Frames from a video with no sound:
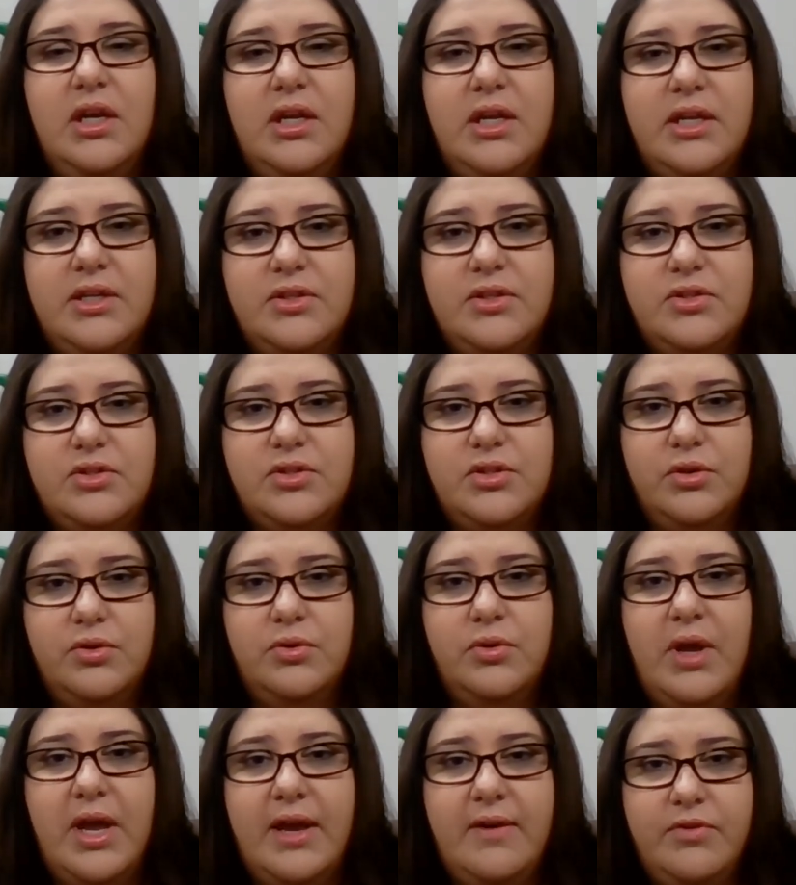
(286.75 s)
is
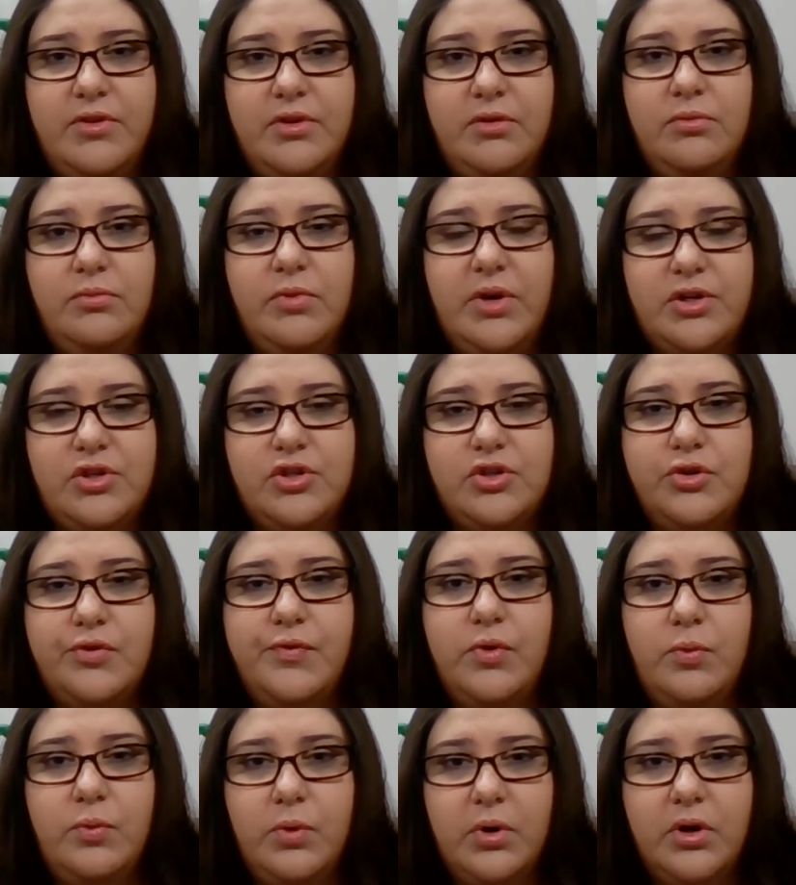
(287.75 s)
to have them register
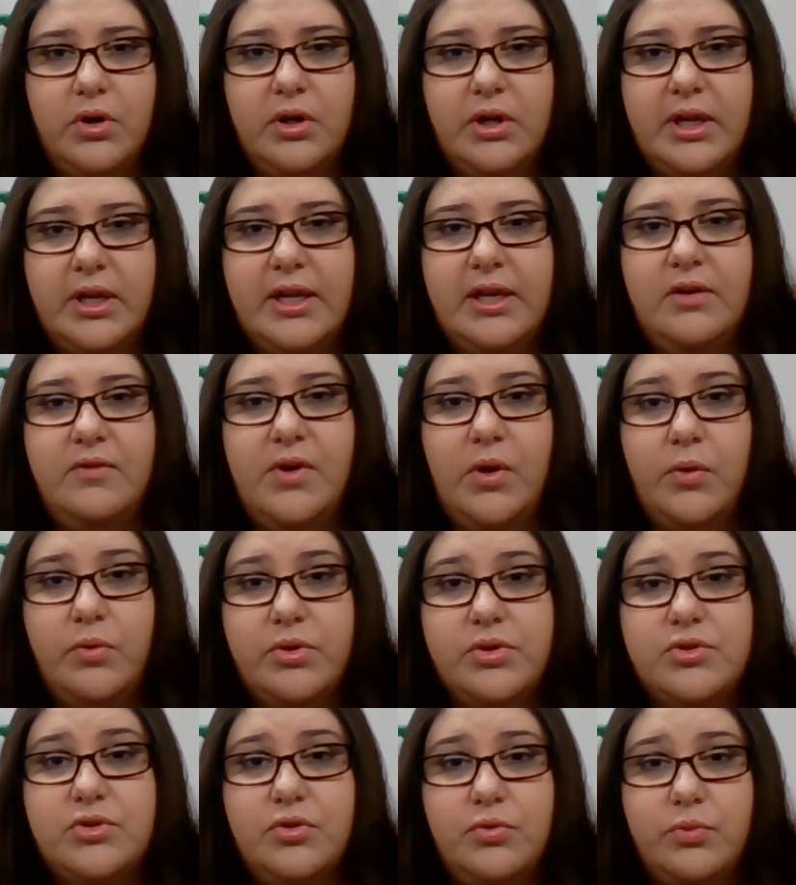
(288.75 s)
for work in
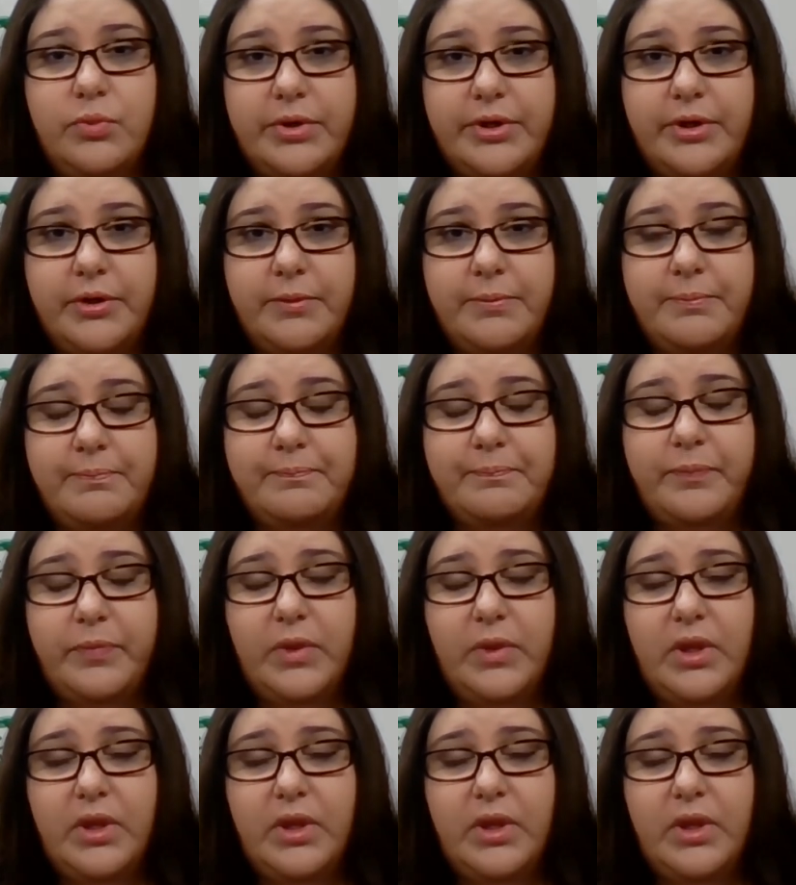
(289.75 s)
Focus Career.